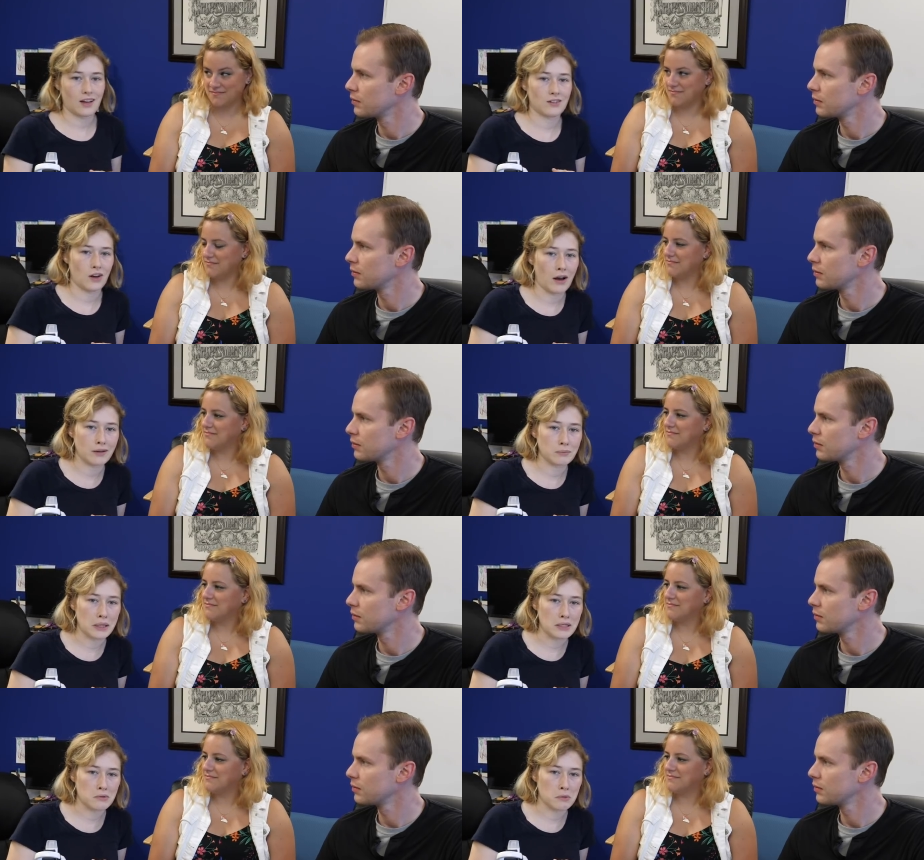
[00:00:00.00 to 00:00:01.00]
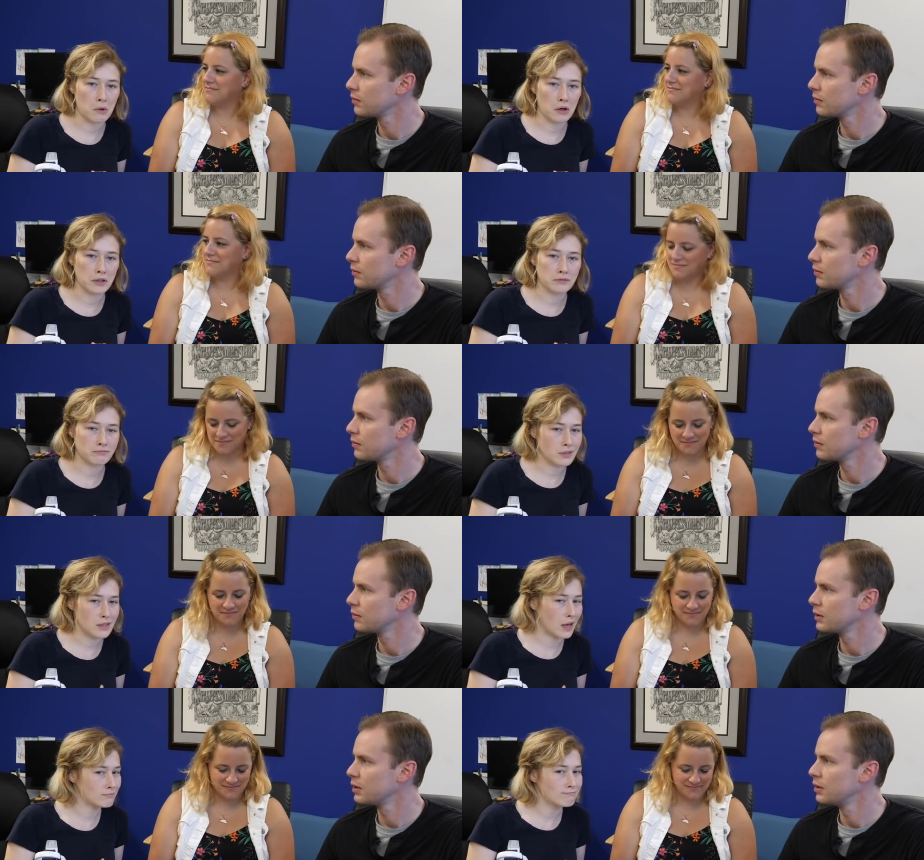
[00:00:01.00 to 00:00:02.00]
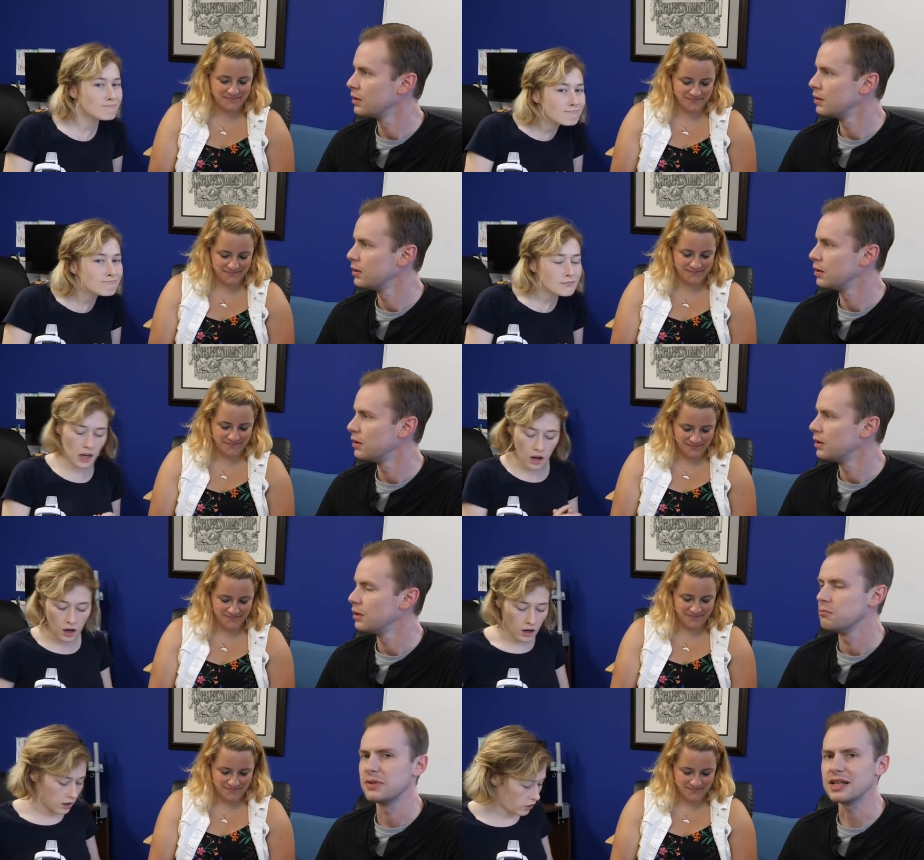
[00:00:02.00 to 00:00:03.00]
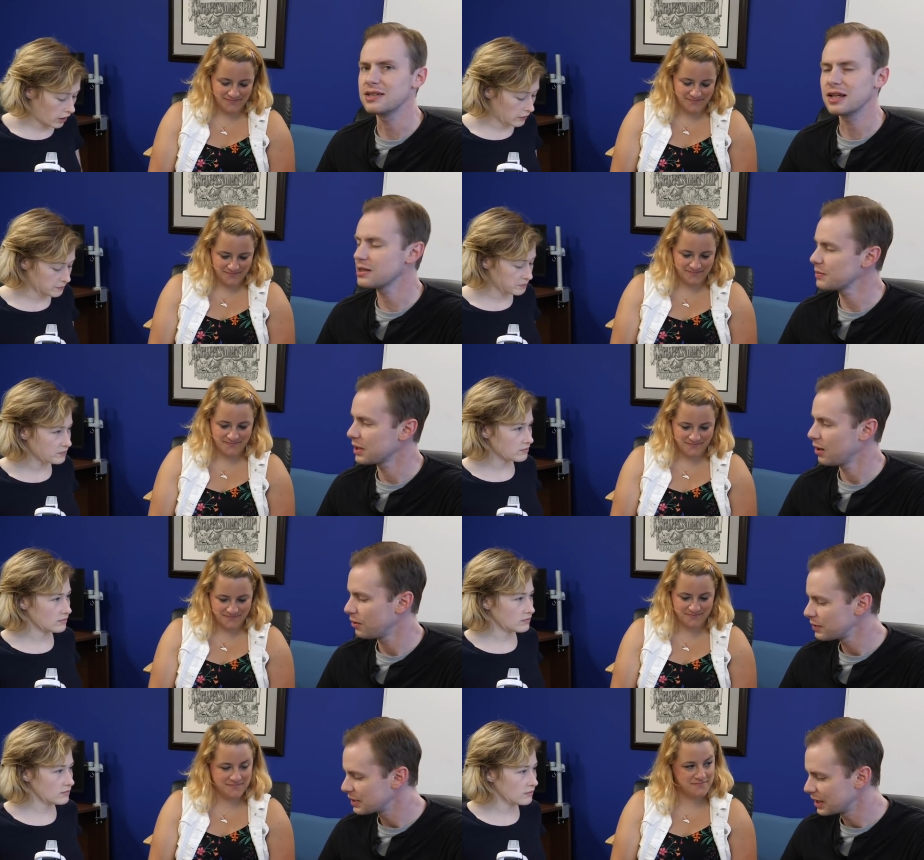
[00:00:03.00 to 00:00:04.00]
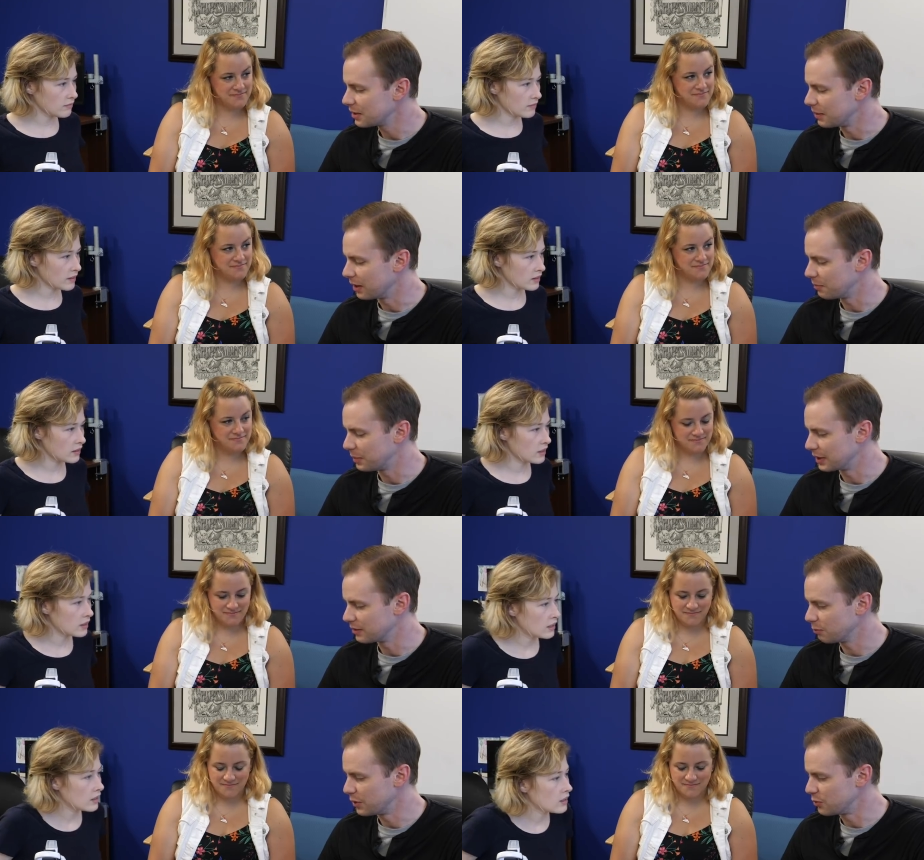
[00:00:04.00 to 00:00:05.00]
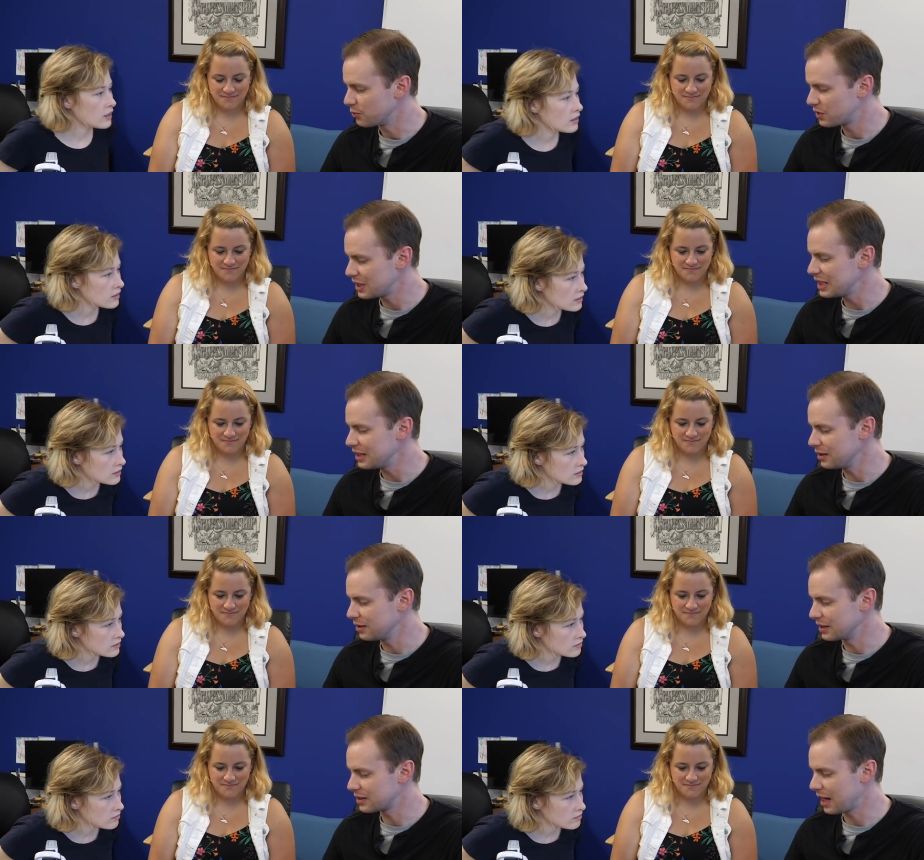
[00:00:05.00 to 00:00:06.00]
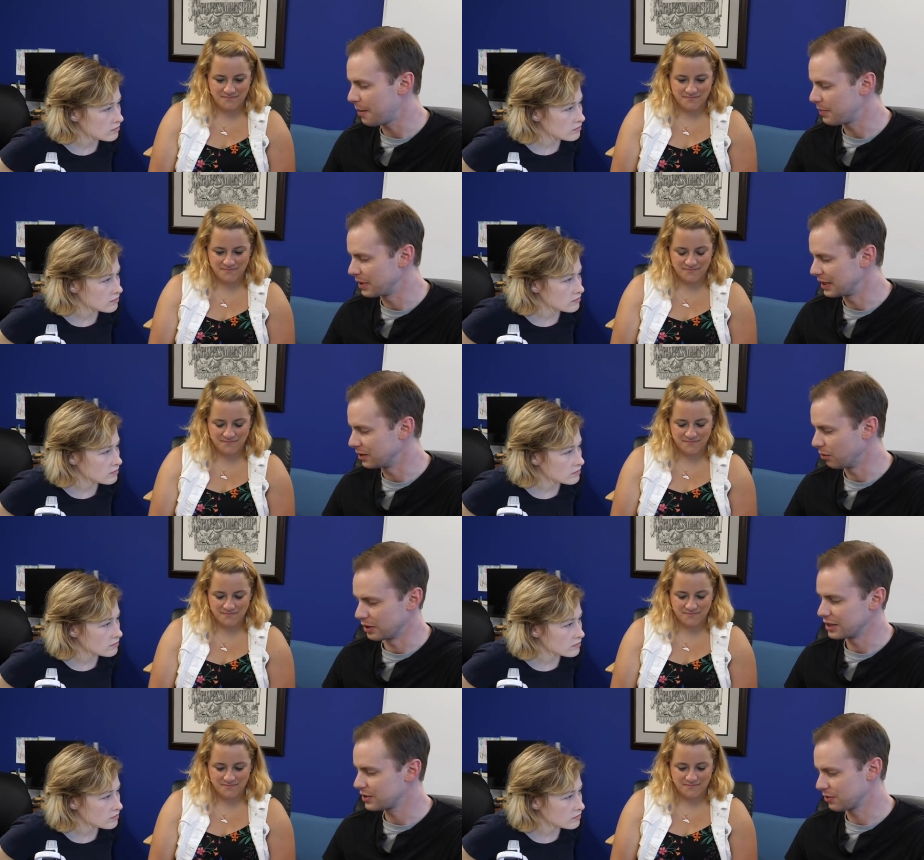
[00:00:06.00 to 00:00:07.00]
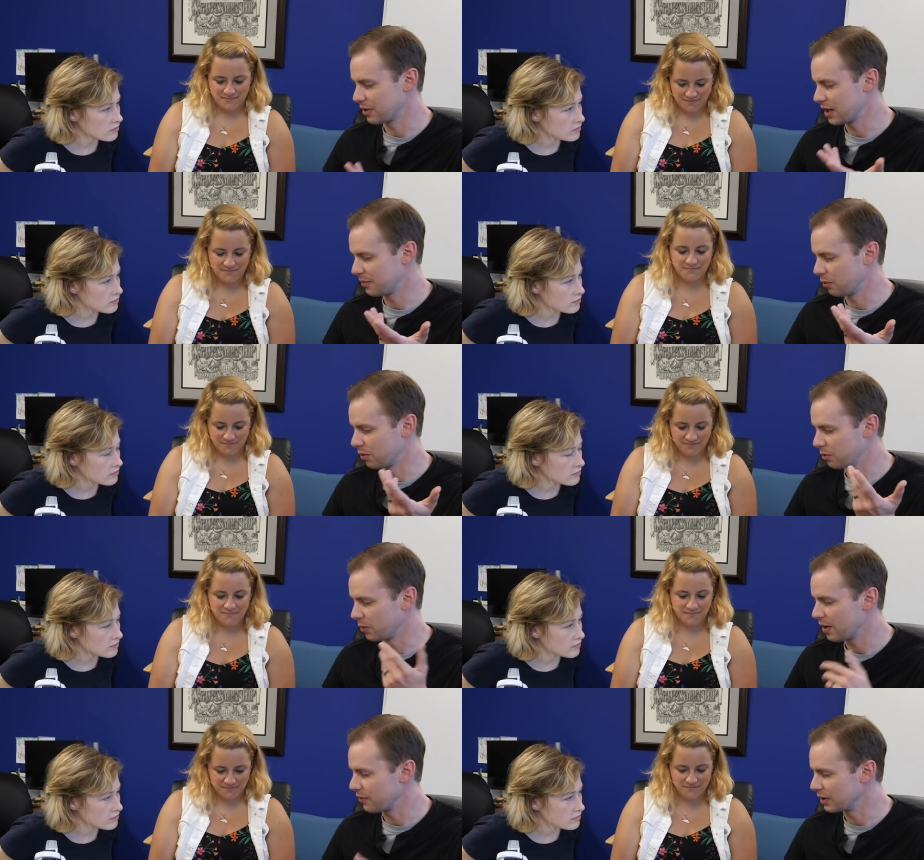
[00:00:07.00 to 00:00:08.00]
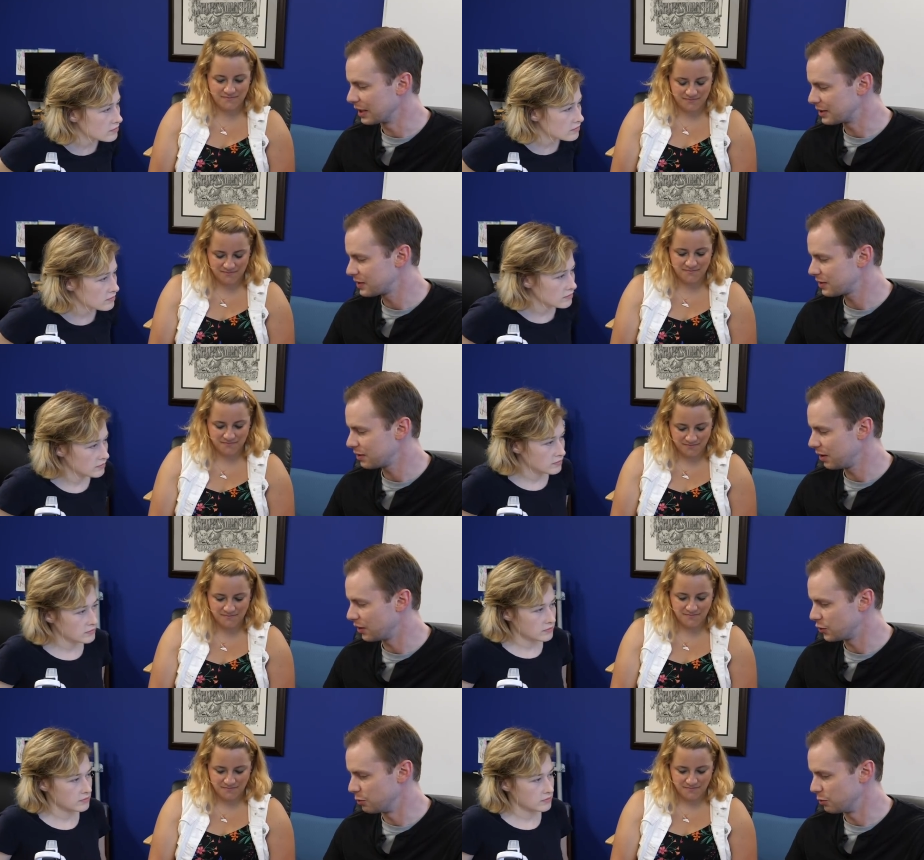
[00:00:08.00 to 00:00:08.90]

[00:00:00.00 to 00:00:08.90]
Speaker 1: I don't know, how it plays with water. Is that?
Speaker 2: That's not something I often think about, but when you see this happening on Instagram or wherever, it's a